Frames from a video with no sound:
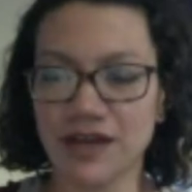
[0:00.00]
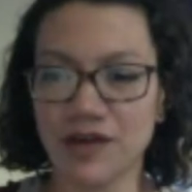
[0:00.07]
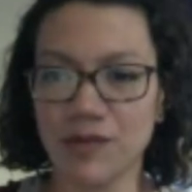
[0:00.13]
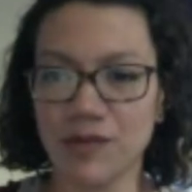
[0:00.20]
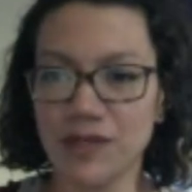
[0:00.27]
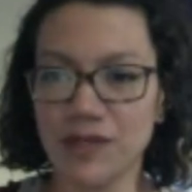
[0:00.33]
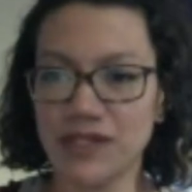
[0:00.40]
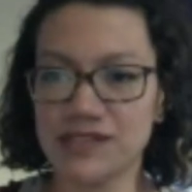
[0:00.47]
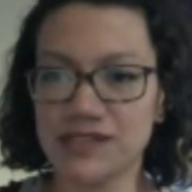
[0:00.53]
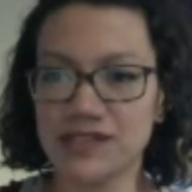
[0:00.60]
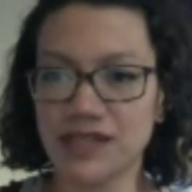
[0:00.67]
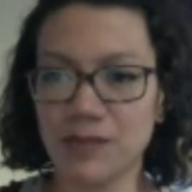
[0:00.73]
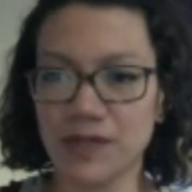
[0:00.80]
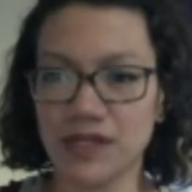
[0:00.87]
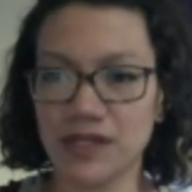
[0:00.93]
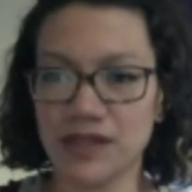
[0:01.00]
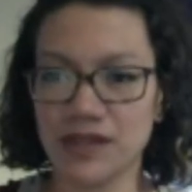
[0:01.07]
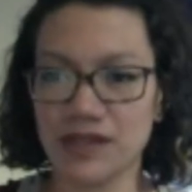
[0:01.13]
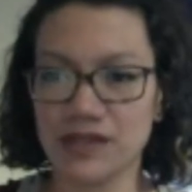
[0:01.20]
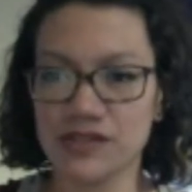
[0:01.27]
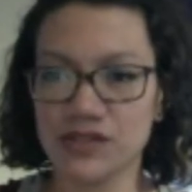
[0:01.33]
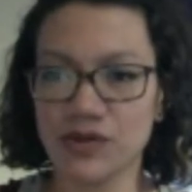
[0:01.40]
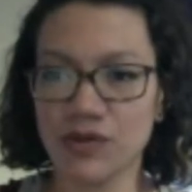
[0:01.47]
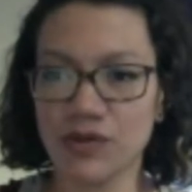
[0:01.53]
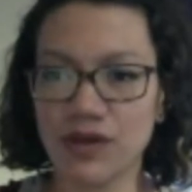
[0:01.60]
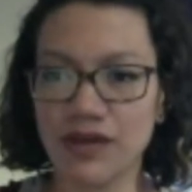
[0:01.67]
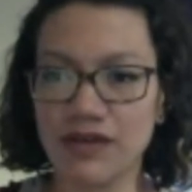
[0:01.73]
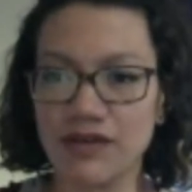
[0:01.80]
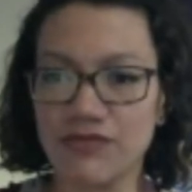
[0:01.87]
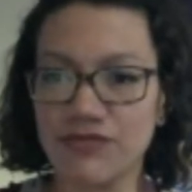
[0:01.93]
I hope I didn't skip anything. So
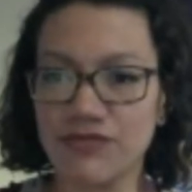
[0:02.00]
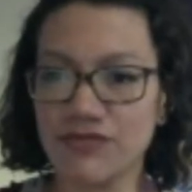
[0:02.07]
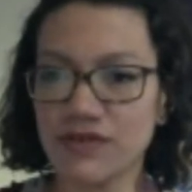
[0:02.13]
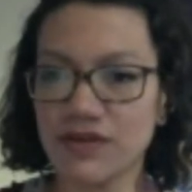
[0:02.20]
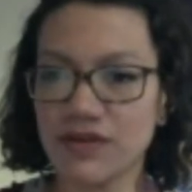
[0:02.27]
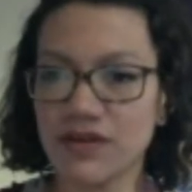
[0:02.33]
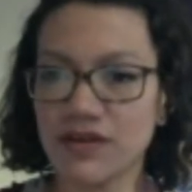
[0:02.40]
if